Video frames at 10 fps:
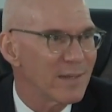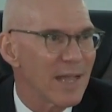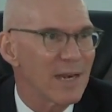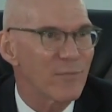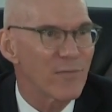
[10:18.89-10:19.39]

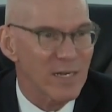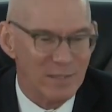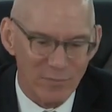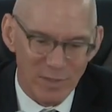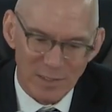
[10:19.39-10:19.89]
and
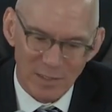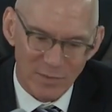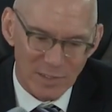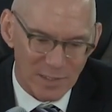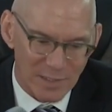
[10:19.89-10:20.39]
effectiveness of
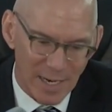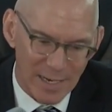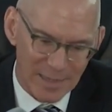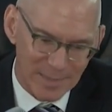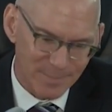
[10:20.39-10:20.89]
the
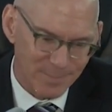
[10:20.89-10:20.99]
society.